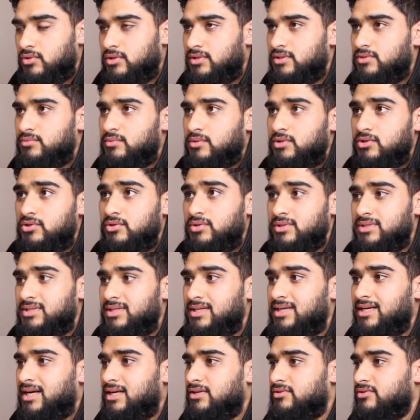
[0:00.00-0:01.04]
This was
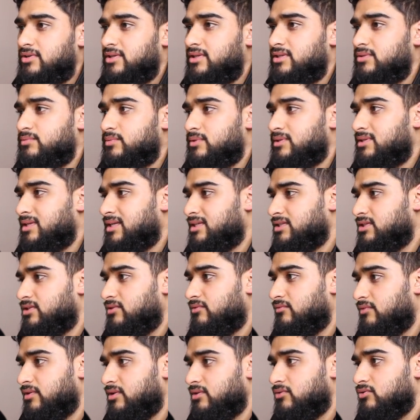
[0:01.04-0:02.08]
USD cap trade. This was actually a
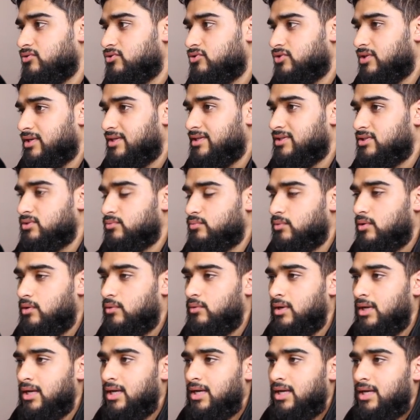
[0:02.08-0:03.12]
really good trade as
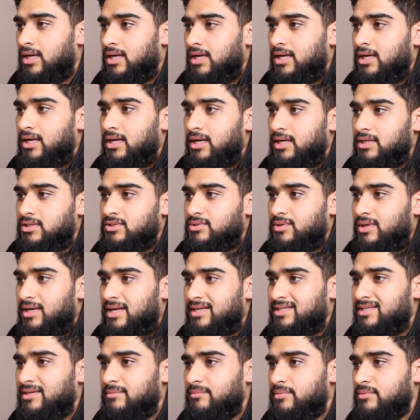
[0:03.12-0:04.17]
well. So I had
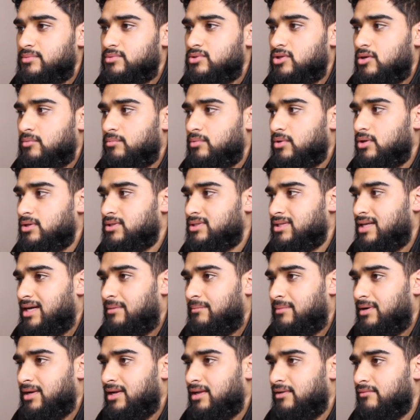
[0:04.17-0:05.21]
a 10 pip stop loss at
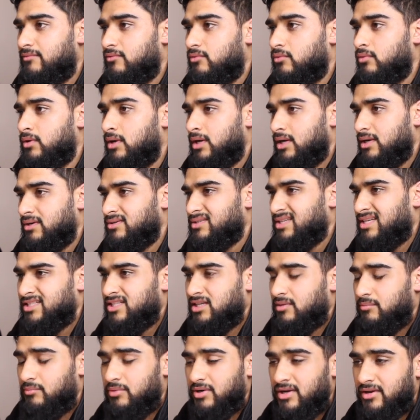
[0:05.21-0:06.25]
my level. It was
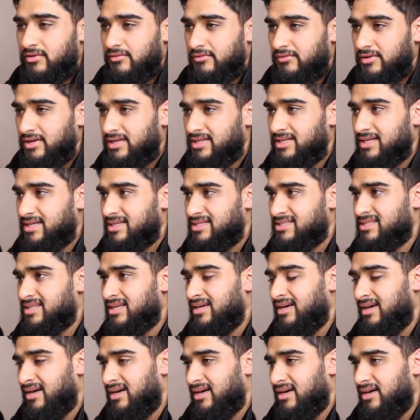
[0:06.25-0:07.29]
actually a break retest,
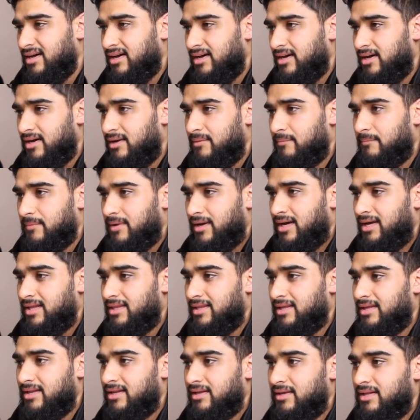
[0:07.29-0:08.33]
and
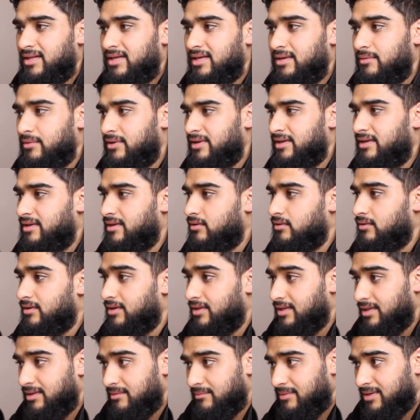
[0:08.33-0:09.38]
then it
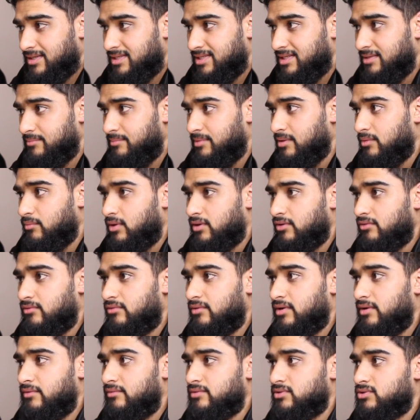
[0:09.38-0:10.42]
hit my TP. 1 to
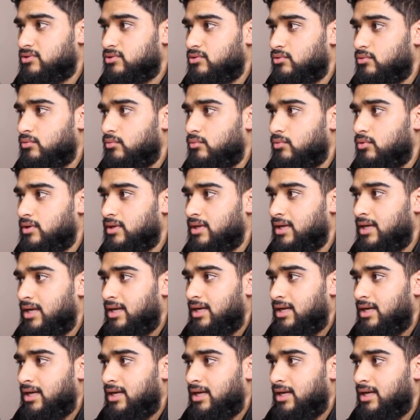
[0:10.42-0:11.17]
3 restore reward.